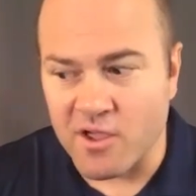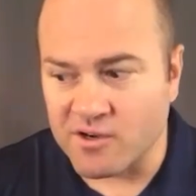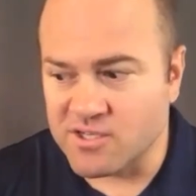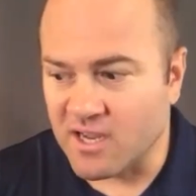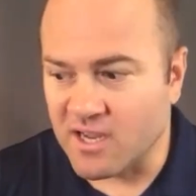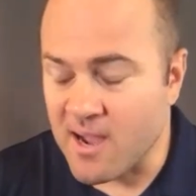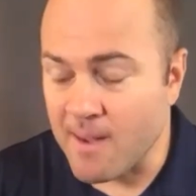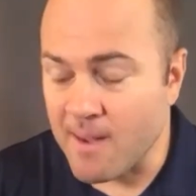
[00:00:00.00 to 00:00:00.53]

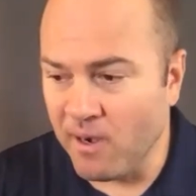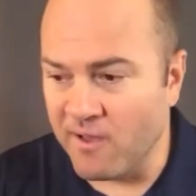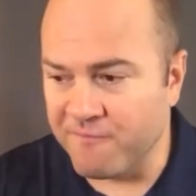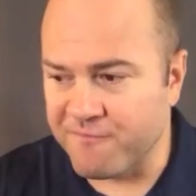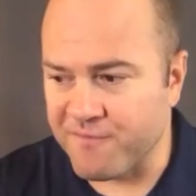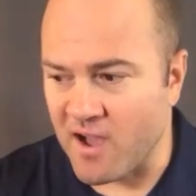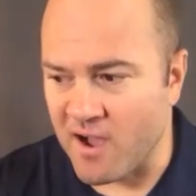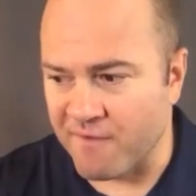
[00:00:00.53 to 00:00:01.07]
There's a couple
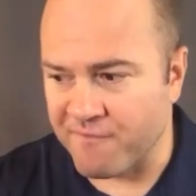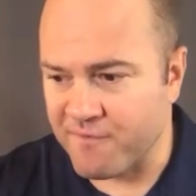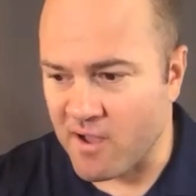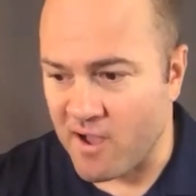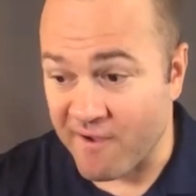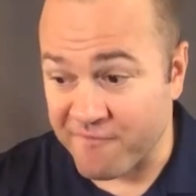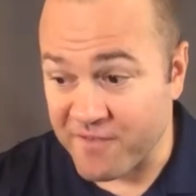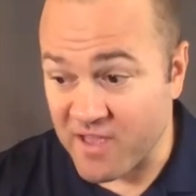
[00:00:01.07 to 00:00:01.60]
of, of,
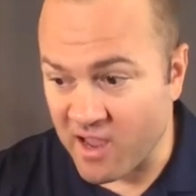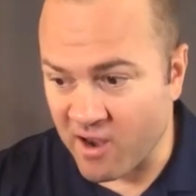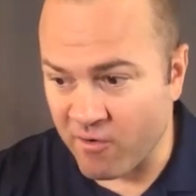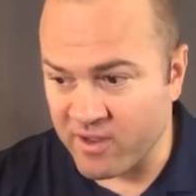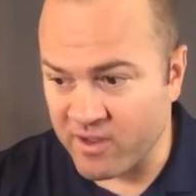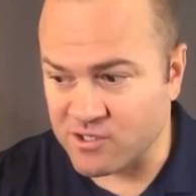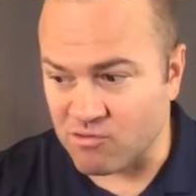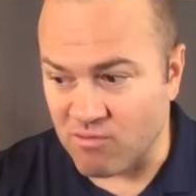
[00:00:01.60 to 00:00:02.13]
of
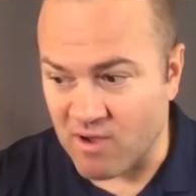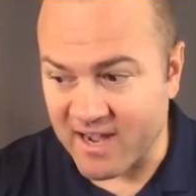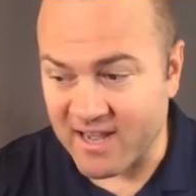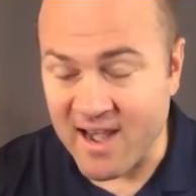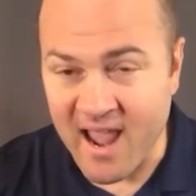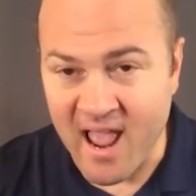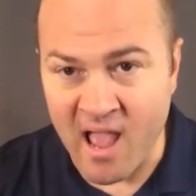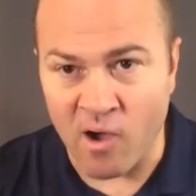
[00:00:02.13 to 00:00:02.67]
areas right
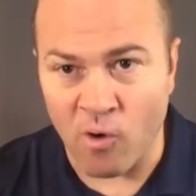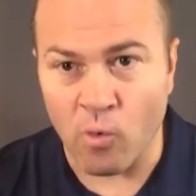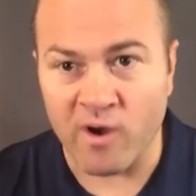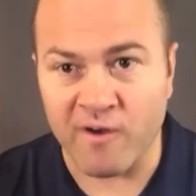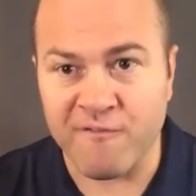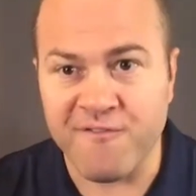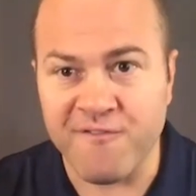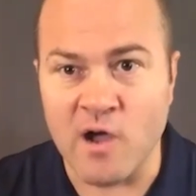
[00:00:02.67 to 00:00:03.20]
now
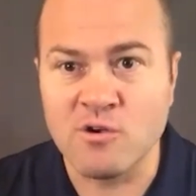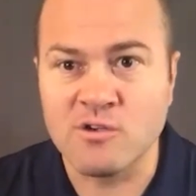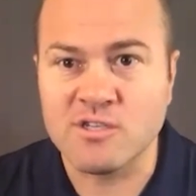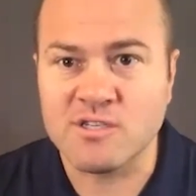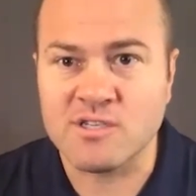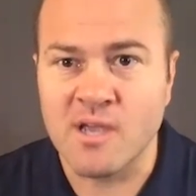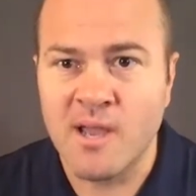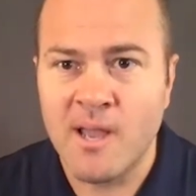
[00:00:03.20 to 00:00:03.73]
where
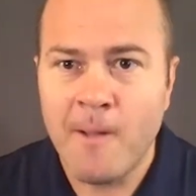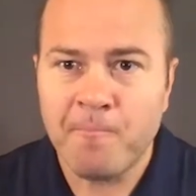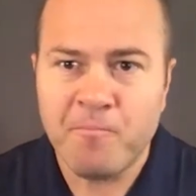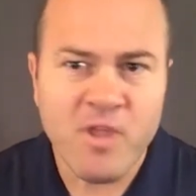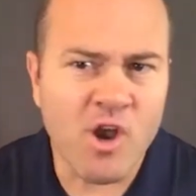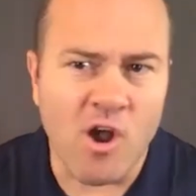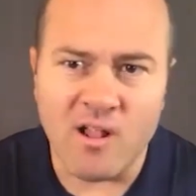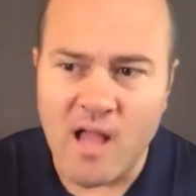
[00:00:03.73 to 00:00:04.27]
folks,
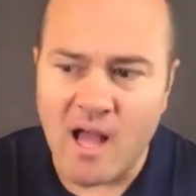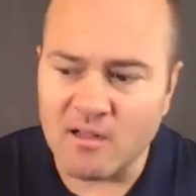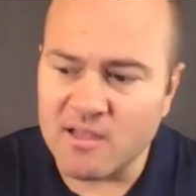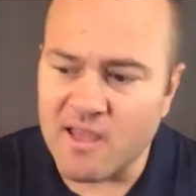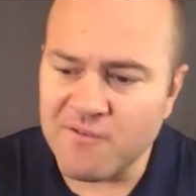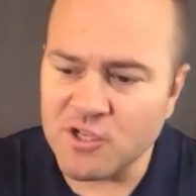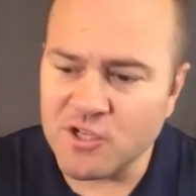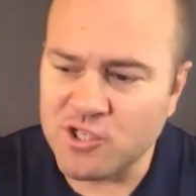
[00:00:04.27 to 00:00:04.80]
you know, I'll, I'll
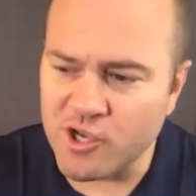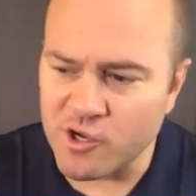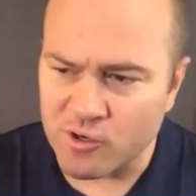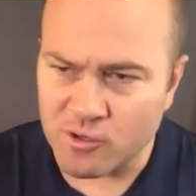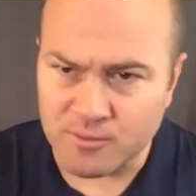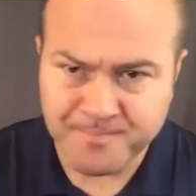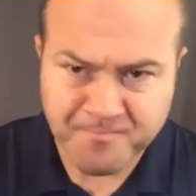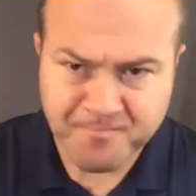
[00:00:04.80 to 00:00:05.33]
give you
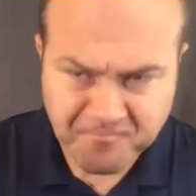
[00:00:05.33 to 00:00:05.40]
two.